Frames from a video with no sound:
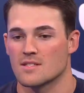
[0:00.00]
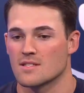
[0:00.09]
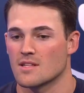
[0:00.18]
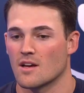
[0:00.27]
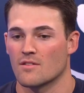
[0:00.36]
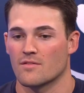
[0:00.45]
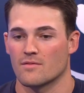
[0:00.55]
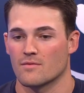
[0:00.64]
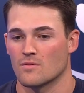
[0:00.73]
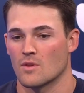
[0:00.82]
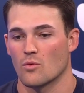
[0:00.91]
and stuff,
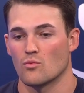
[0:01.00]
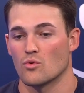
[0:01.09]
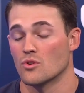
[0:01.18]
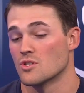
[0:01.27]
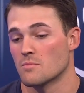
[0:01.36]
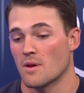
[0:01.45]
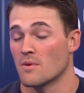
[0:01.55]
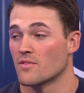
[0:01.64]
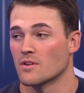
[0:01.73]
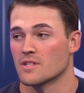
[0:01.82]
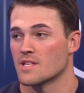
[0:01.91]
they really just made me
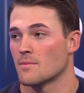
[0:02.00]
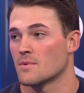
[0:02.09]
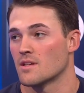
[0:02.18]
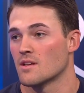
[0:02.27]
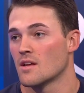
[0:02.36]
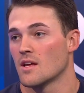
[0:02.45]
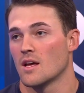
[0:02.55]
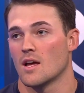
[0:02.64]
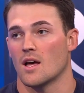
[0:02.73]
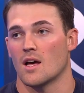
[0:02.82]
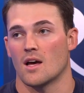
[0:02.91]
feel accepted.
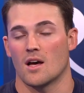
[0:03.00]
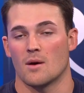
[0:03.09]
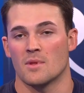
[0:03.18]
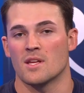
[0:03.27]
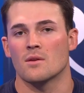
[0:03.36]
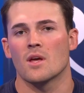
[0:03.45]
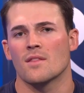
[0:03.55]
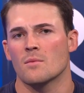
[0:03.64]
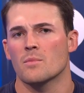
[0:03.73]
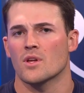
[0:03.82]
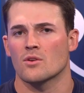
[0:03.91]
Um, and then and
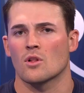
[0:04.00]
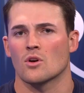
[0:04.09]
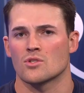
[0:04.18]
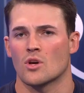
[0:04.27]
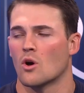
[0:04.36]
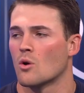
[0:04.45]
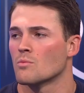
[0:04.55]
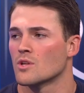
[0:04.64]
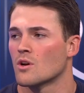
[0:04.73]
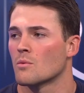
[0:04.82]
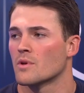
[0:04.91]
then being close to home,
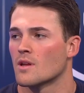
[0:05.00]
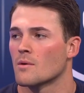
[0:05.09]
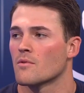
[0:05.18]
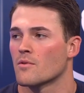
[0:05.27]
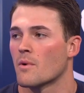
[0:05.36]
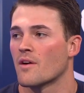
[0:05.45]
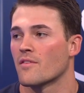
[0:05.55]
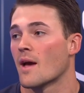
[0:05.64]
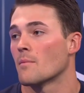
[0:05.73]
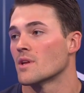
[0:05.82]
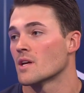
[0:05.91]
you know, being able for my
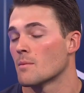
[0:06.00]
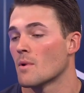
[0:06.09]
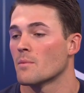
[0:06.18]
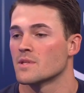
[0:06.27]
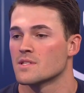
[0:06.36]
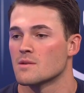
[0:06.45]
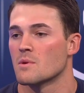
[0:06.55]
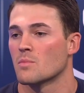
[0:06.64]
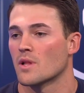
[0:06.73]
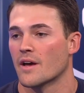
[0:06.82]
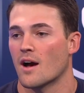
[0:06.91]
family to come up and see me
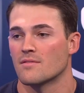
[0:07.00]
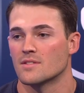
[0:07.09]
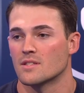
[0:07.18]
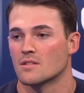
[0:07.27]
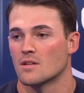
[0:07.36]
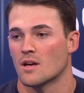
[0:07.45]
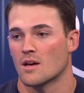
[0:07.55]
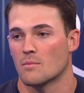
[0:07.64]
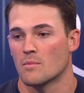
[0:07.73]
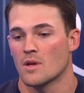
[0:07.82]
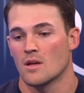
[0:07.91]
play often,
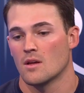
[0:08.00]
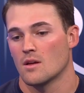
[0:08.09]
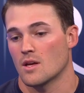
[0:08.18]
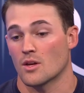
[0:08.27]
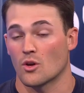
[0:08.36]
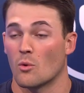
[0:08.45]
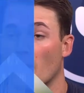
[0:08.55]
um, and go